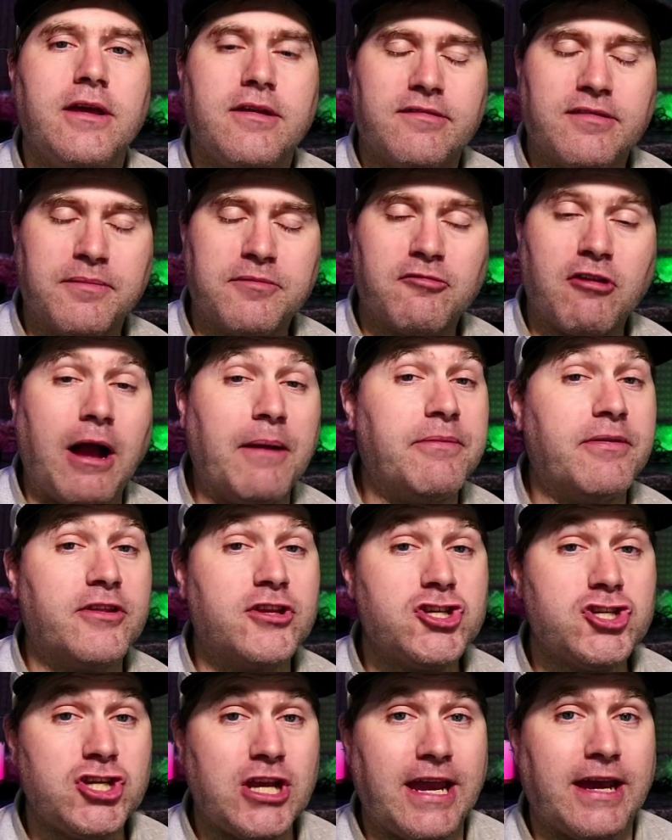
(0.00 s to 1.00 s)
subscribe to
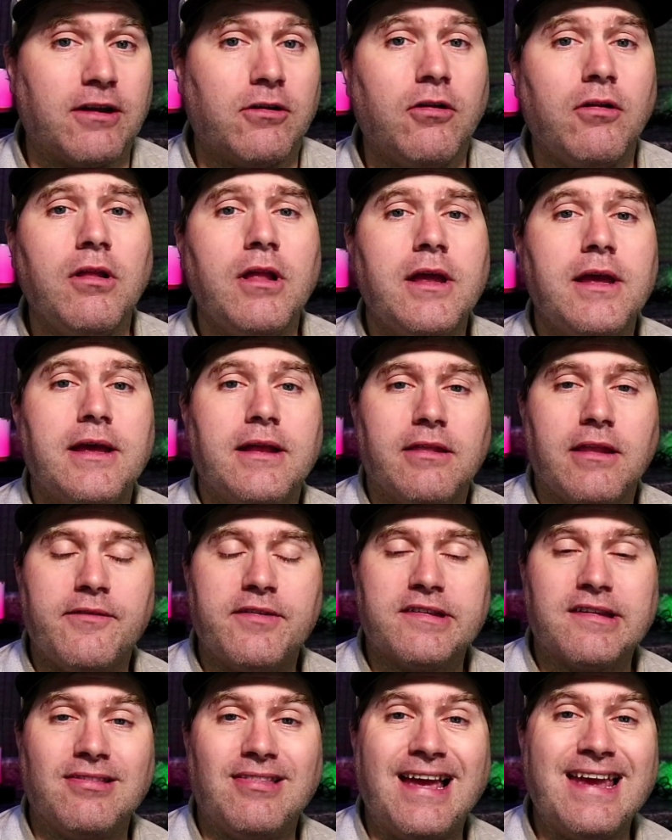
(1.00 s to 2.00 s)
the channel. Leave
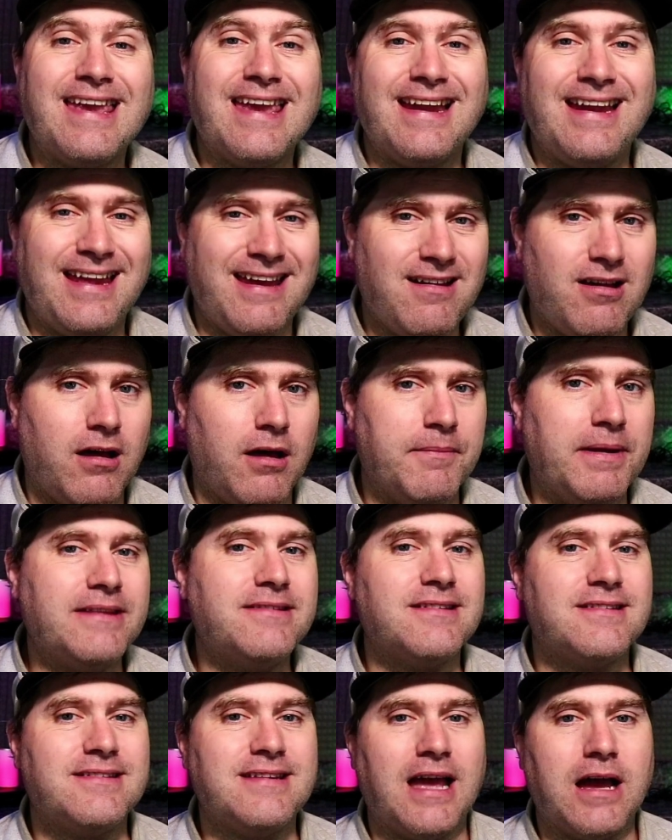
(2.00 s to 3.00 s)
us a like and a
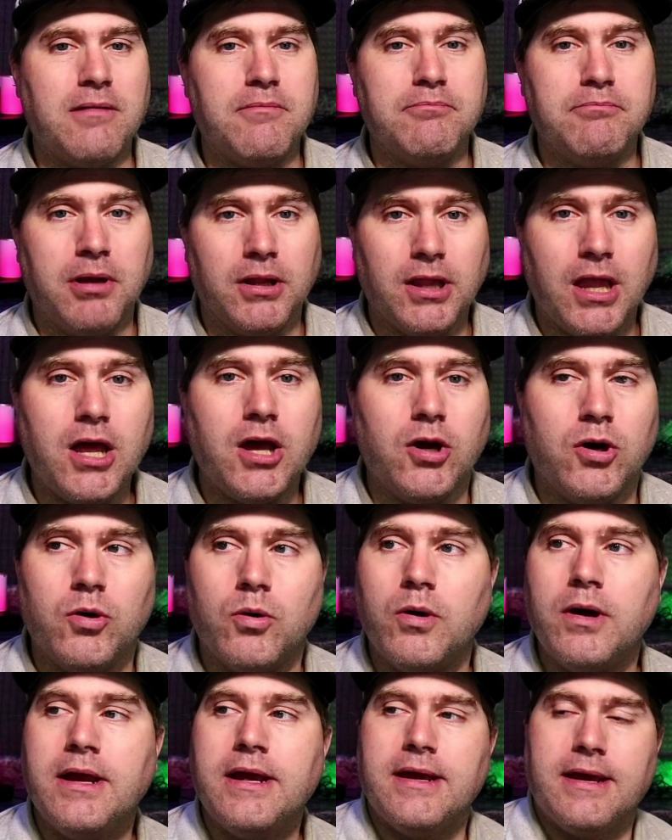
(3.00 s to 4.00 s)
comment down
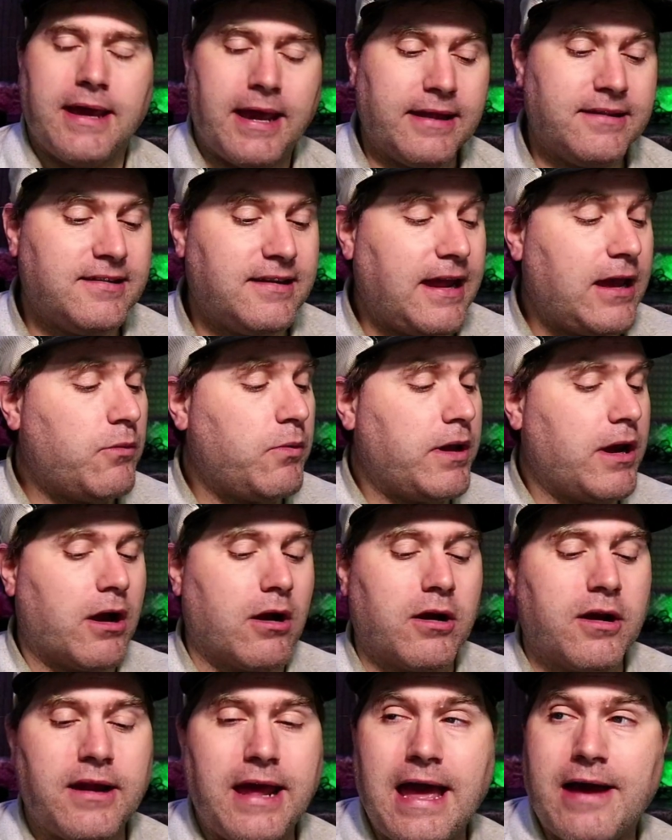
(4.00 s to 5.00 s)
below. And today we
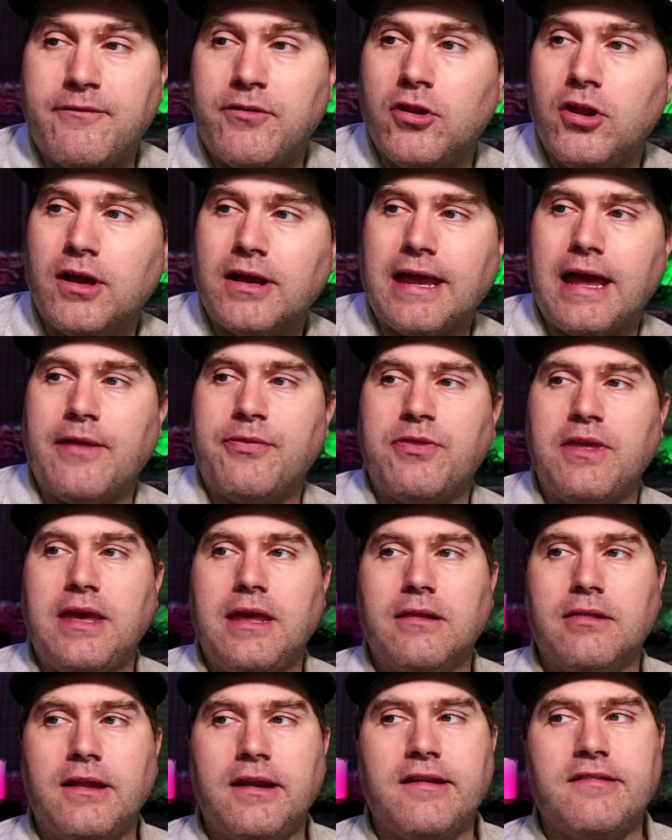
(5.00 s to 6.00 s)
are going to have a look at
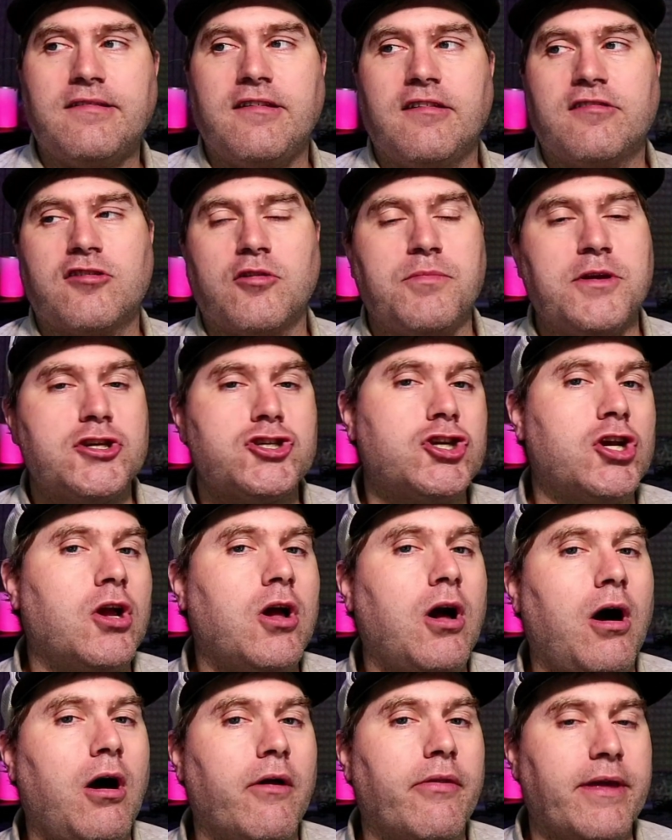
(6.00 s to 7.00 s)
the Linux distribution
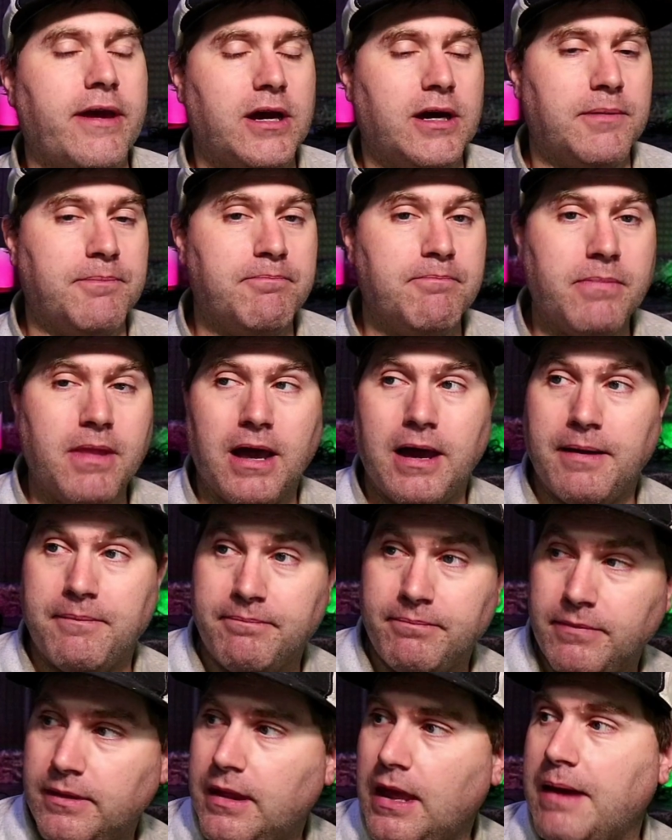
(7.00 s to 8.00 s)
called Ubuntu,
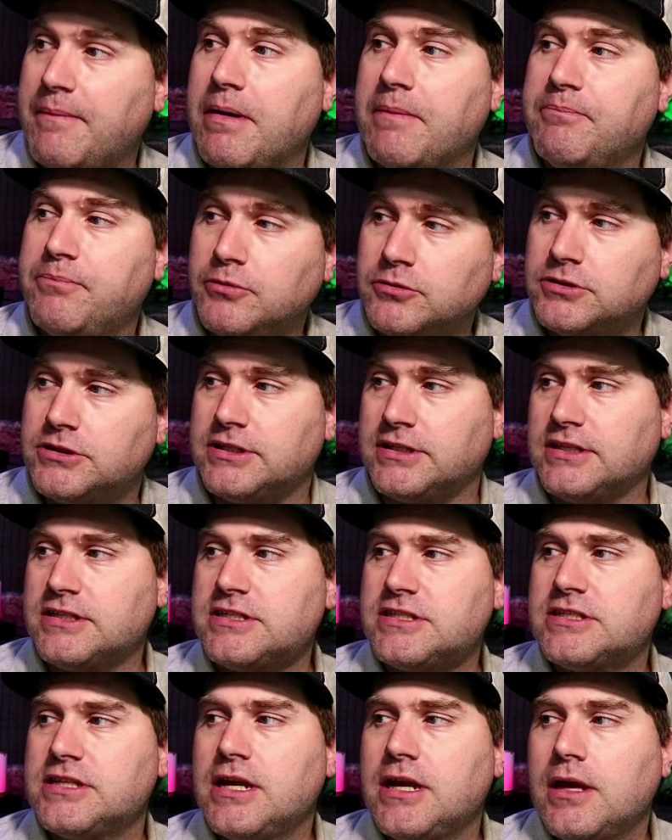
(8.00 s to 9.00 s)
um,
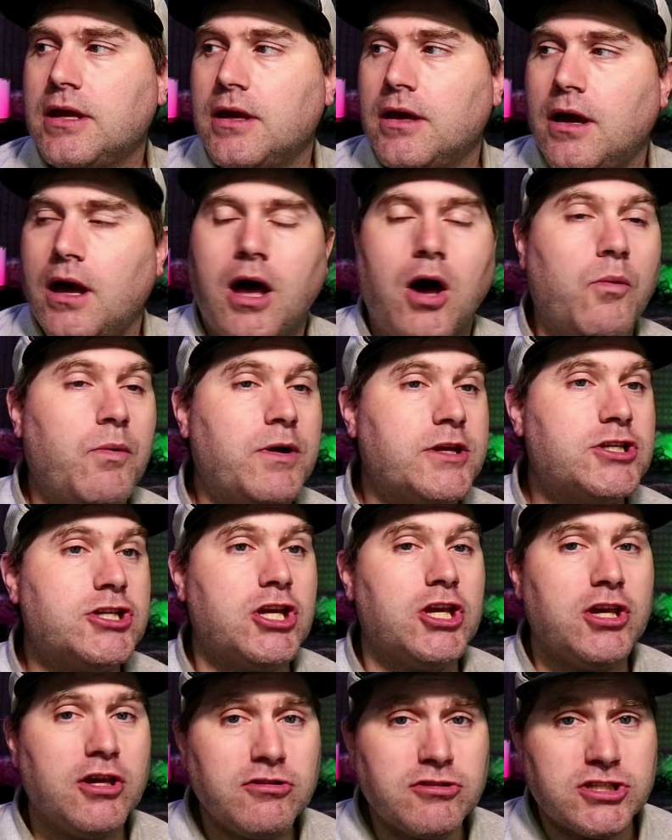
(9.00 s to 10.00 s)
um uh, which
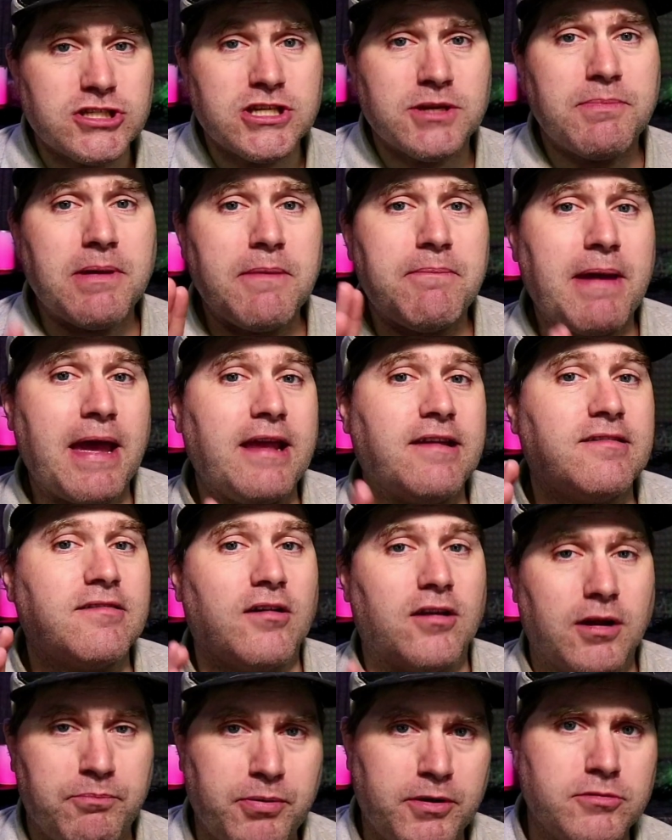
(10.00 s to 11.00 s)
used to be based
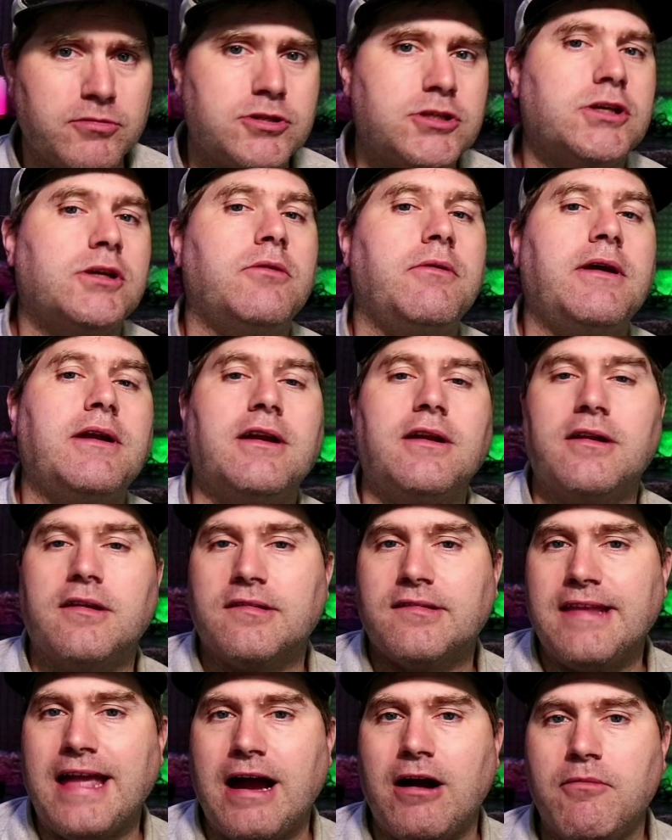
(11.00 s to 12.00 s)
on Ubuntu and it
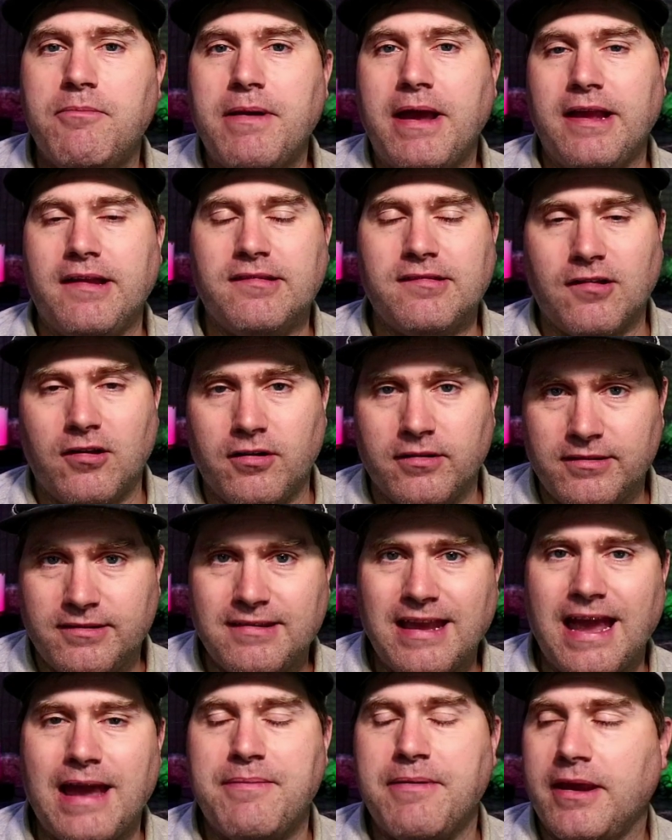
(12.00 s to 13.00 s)
is now based on
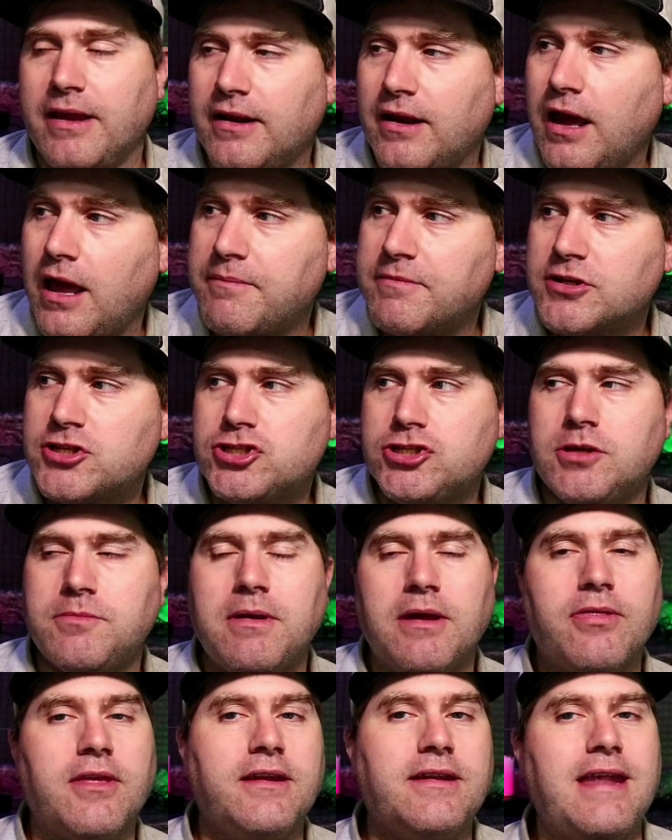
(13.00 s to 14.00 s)
Debian. I'm
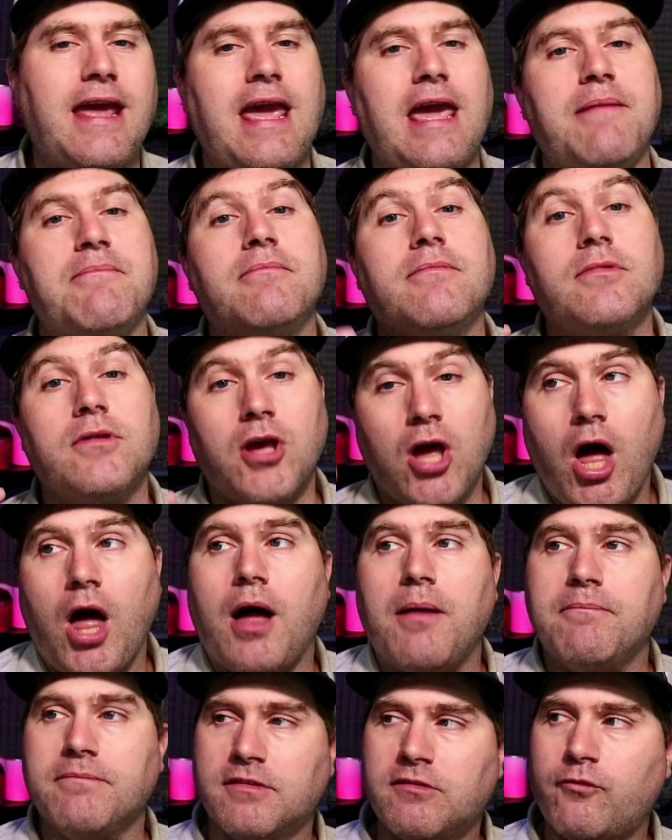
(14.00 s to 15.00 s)
assuming the name
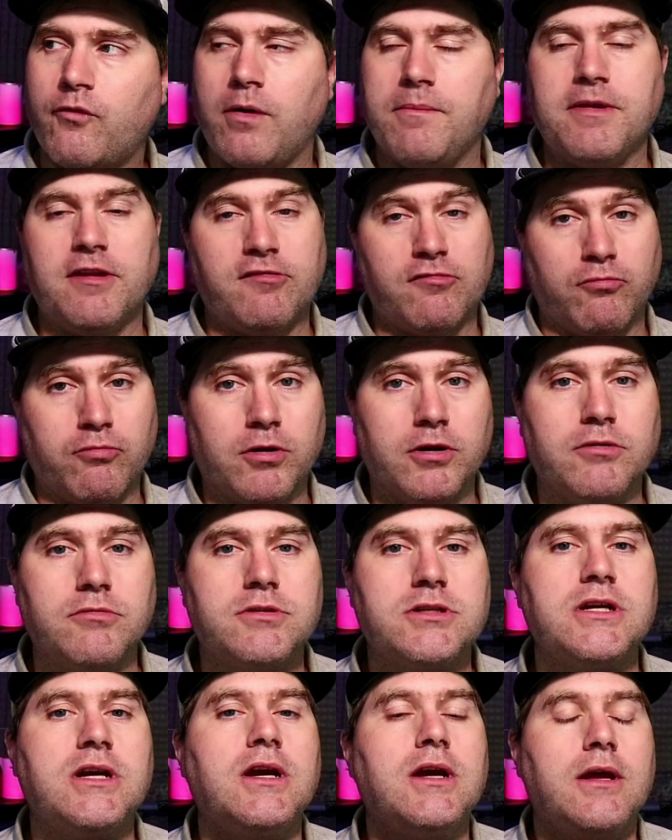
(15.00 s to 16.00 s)
comes from its
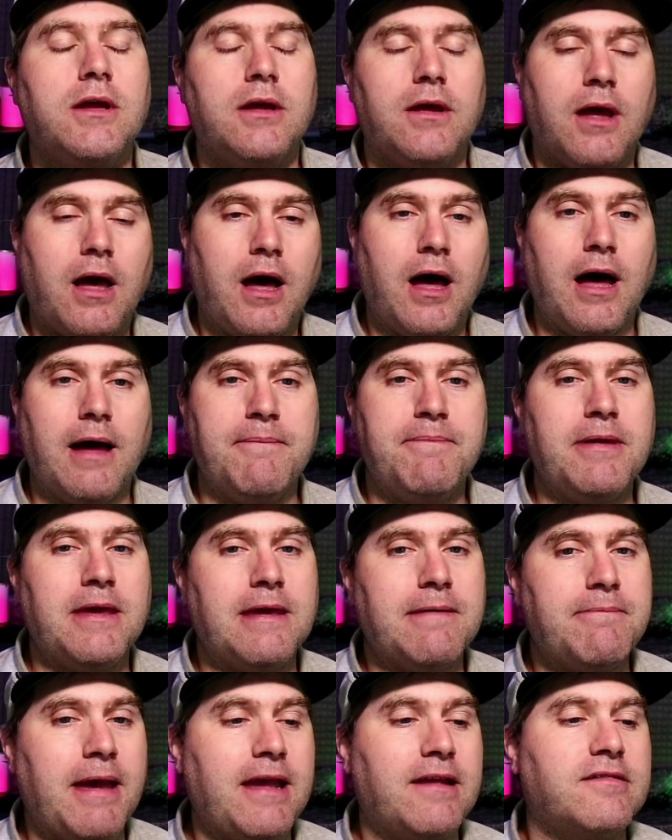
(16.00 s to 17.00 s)
root uh,
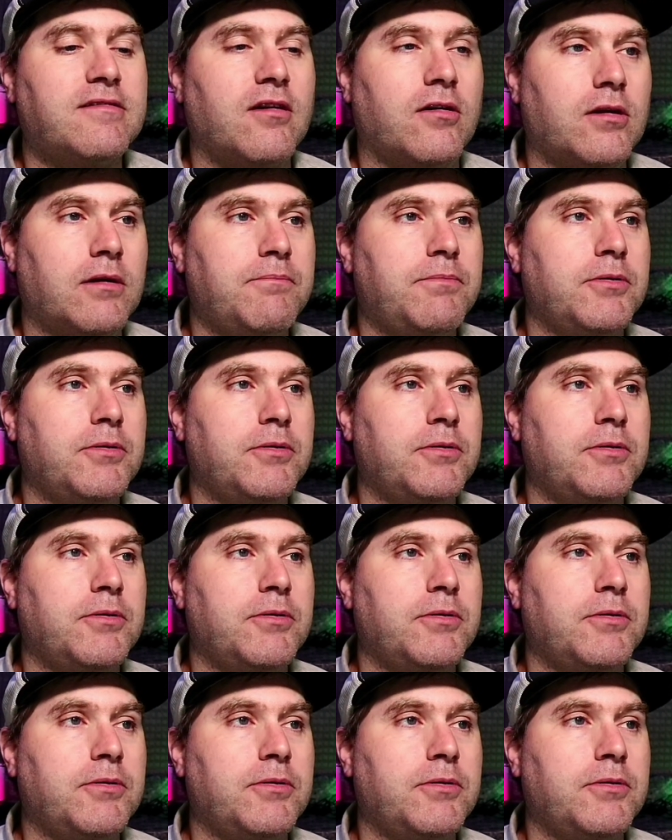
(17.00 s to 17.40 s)
being based on